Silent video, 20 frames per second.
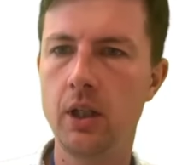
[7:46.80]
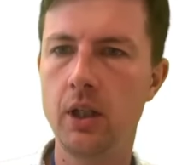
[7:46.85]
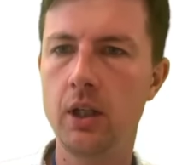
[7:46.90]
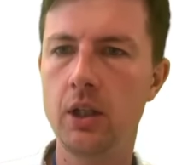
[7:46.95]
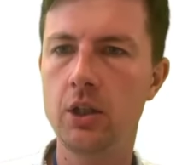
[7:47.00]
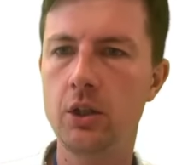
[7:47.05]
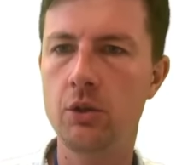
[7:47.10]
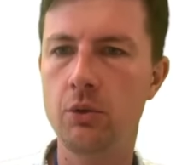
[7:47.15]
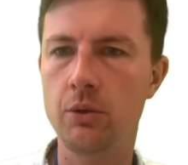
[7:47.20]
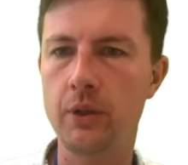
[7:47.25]

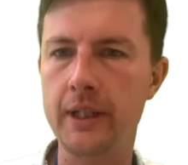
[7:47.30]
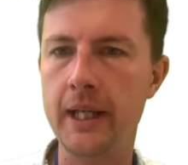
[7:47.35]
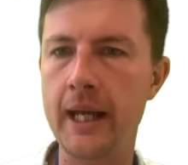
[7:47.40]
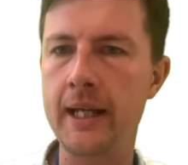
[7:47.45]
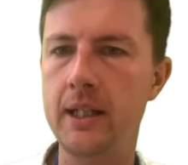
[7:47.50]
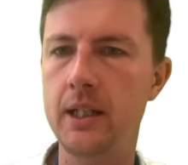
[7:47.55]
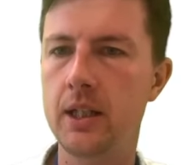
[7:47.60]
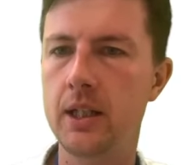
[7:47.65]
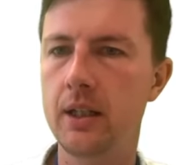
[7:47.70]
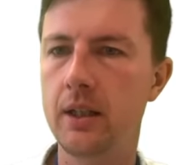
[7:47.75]

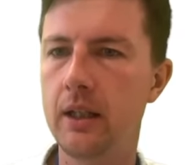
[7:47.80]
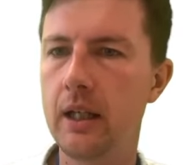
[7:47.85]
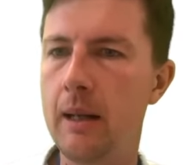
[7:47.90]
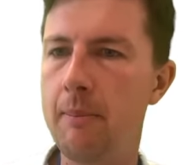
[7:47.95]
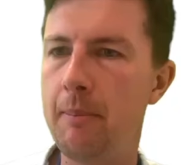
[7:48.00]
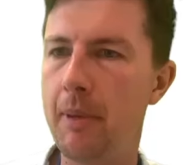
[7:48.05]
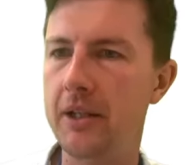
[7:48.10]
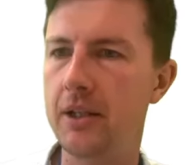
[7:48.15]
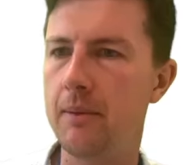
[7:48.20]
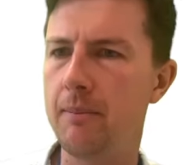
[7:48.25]
create a
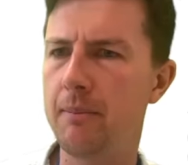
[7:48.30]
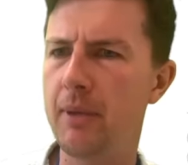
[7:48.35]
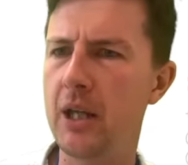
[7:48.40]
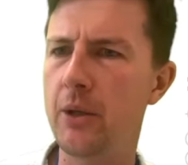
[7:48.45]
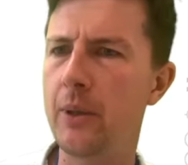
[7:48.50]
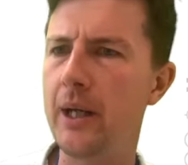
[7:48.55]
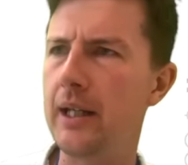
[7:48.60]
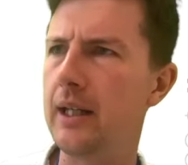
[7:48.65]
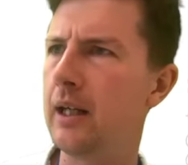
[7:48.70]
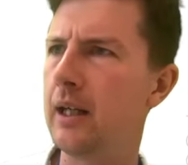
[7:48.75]
button. By
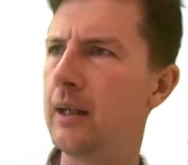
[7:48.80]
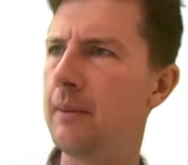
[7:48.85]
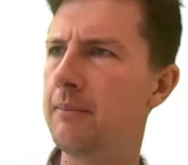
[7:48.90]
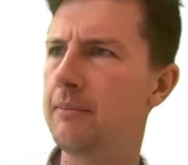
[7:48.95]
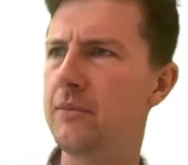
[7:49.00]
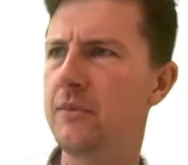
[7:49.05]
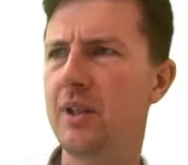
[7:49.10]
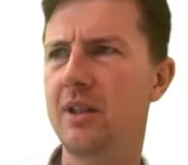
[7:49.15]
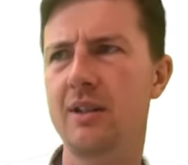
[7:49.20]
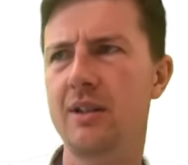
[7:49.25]
the way,
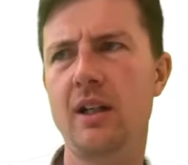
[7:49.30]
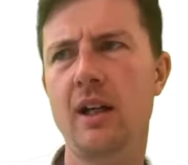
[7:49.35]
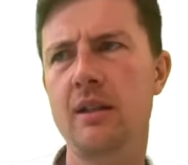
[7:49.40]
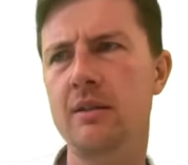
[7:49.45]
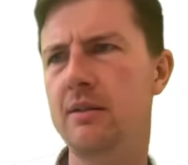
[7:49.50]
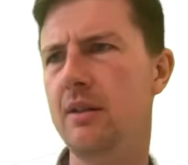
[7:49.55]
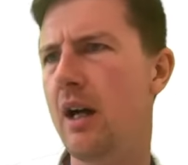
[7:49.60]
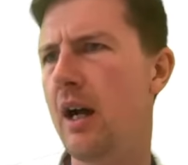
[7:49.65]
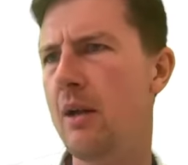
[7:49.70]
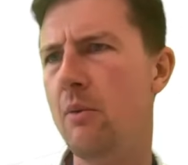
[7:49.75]

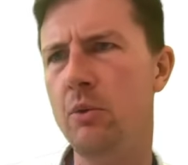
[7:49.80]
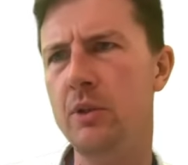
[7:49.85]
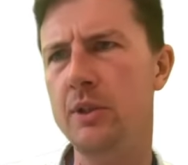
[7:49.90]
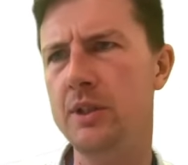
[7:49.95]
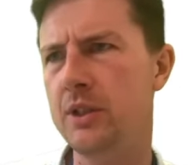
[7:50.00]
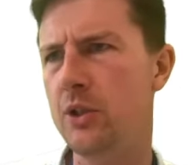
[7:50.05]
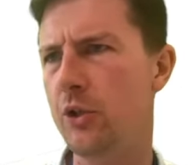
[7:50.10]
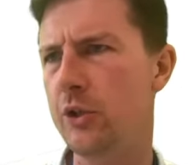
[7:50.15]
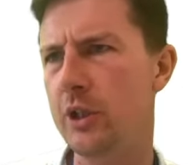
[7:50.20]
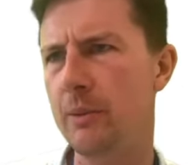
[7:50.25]
I was
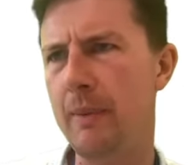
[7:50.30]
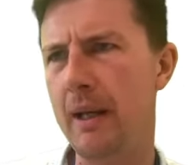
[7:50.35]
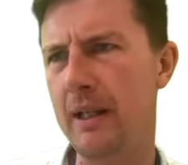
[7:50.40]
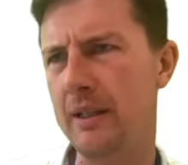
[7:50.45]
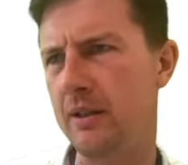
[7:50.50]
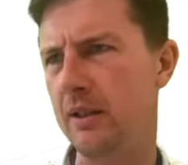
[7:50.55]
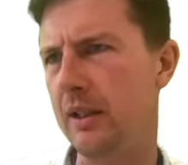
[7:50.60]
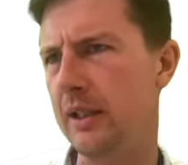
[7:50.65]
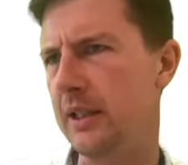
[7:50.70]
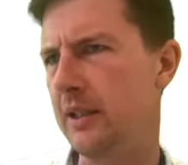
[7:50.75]
searching
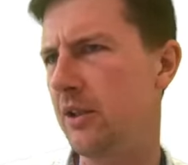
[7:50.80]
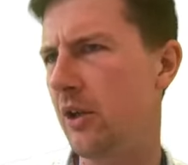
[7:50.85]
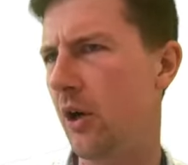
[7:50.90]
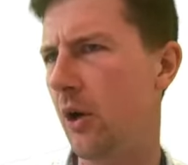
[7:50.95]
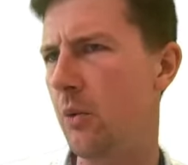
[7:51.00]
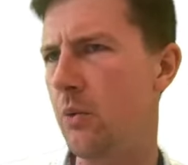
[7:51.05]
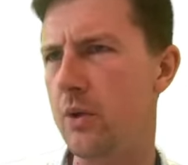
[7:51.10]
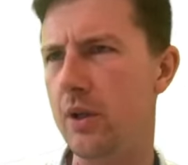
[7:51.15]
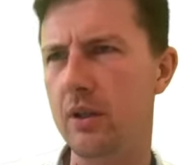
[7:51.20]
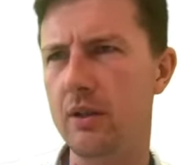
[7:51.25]
manually.
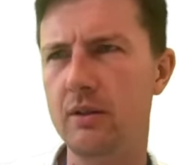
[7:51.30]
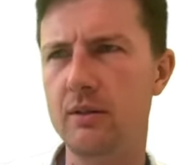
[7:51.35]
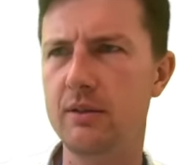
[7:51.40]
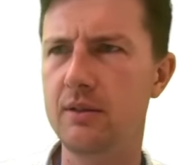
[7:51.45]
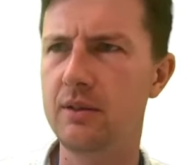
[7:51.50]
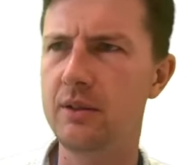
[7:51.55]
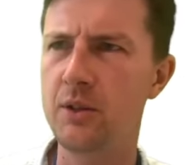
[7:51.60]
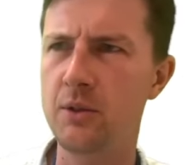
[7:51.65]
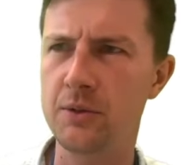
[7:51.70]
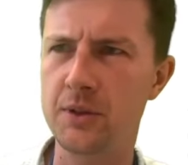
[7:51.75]
Don't
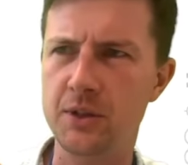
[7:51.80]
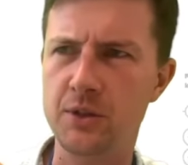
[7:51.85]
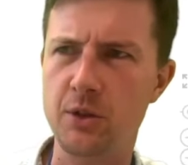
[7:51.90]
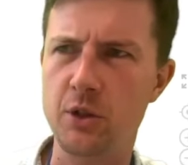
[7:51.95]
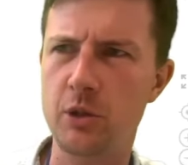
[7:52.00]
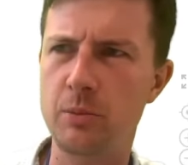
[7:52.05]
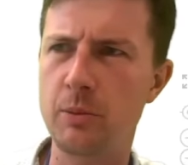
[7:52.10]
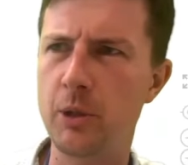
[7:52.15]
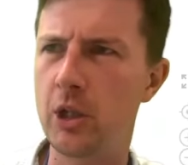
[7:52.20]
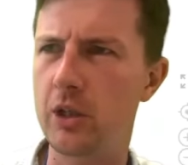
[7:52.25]
use the
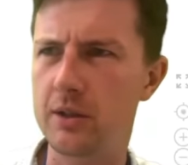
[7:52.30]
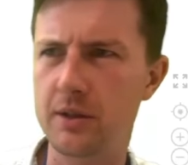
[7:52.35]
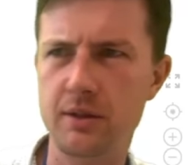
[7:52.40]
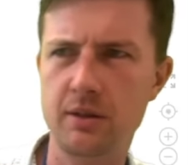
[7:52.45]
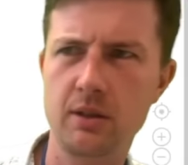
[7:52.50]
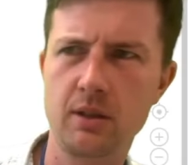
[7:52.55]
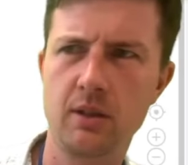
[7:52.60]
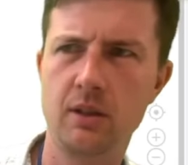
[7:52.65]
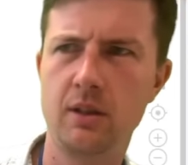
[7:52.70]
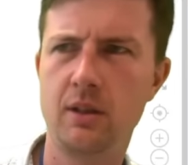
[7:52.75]
search box.
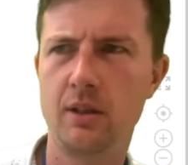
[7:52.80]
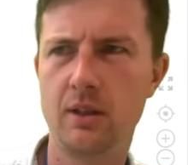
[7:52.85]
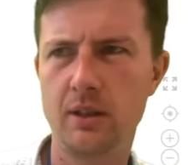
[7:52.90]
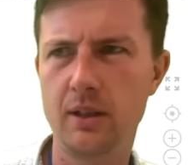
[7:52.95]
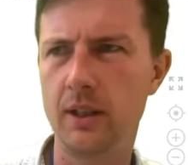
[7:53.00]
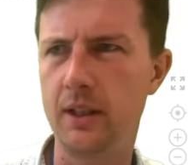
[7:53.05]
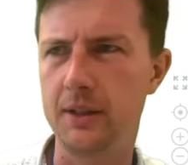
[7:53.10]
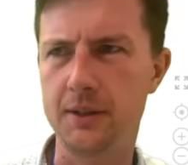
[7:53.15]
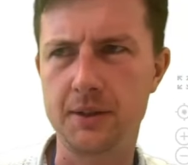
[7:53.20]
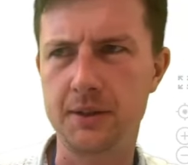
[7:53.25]

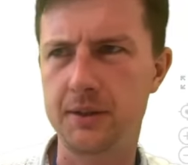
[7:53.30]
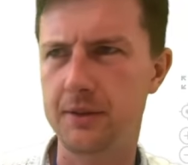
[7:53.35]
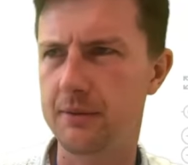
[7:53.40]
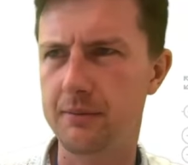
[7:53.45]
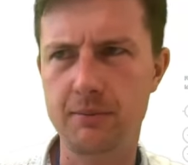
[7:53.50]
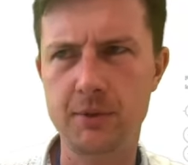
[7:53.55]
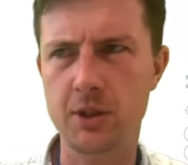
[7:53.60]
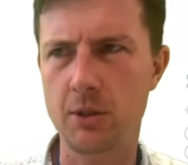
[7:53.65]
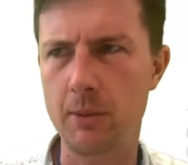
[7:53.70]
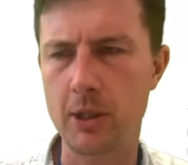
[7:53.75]
It's
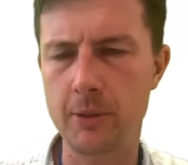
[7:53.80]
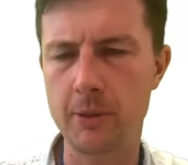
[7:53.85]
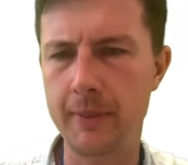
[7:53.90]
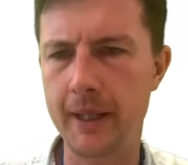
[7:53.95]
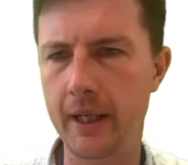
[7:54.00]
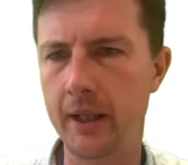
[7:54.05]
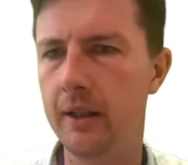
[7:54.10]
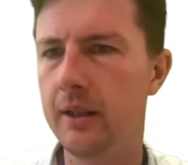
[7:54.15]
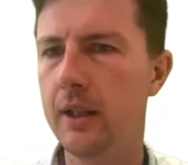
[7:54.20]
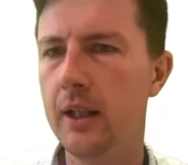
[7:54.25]
so much
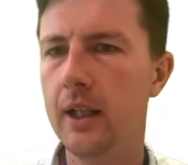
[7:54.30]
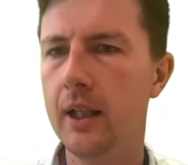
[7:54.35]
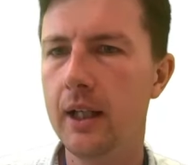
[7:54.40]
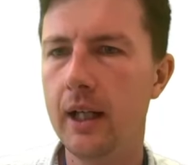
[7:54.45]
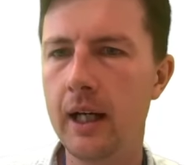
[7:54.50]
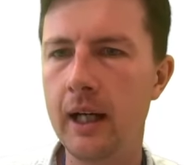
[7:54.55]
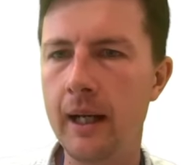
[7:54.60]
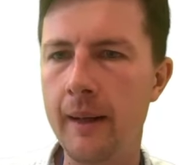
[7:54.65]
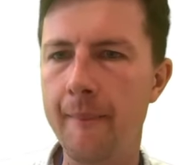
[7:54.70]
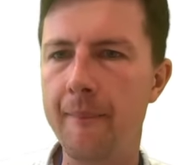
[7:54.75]
better.
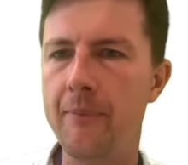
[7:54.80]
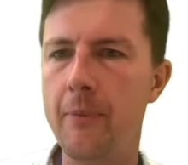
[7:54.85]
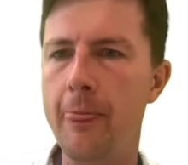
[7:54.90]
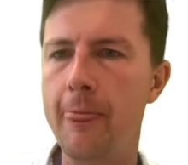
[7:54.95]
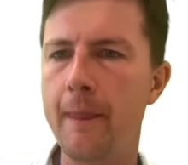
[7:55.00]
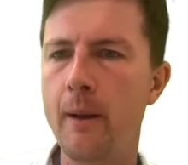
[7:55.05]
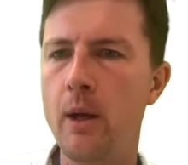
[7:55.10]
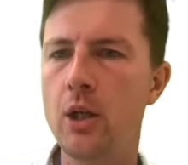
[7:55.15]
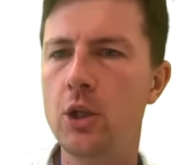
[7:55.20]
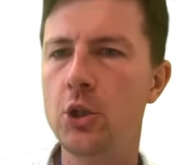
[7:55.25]

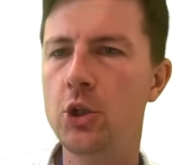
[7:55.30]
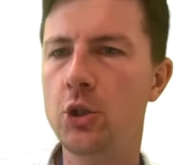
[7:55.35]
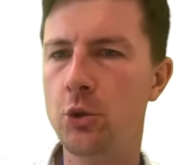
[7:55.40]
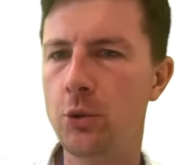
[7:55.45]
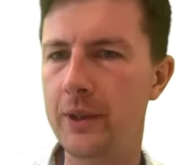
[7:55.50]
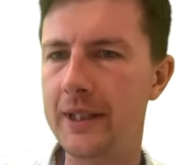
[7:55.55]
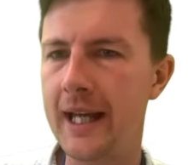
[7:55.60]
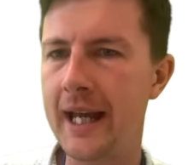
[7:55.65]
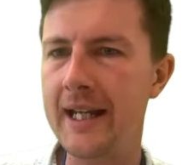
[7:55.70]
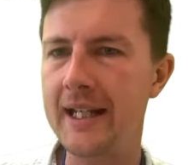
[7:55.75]

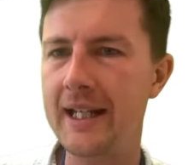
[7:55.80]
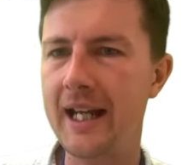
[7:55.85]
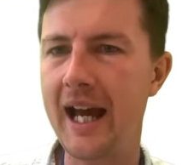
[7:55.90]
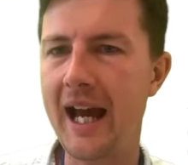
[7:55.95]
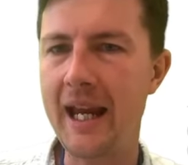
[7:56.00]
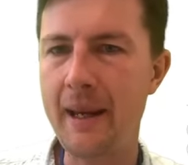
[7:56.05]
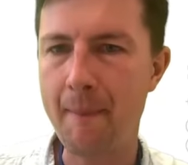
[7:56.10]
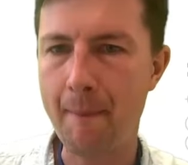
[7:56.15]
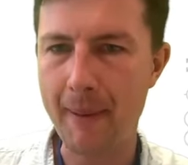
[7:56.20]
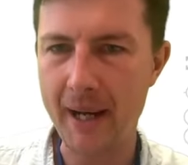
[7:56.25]
Create
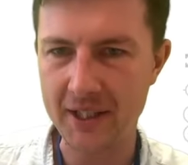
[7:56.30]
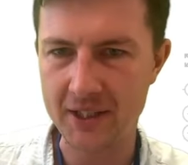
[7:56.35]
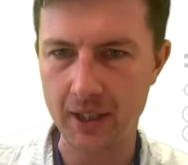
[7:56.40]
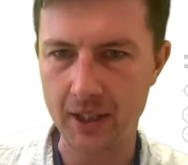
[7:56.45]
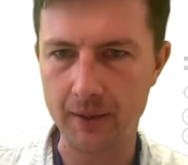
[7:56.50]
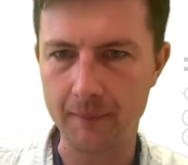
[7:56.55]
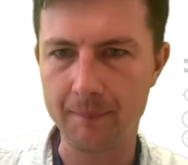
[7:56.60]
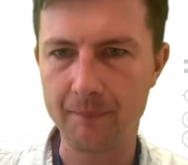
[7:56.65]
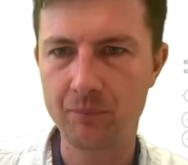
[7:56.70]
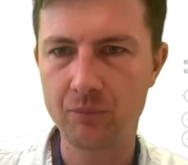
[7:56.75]
a
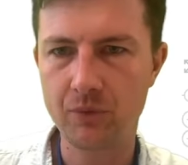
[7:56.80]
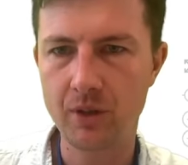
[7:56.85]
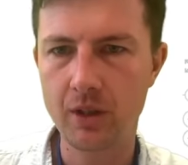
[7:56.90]
button.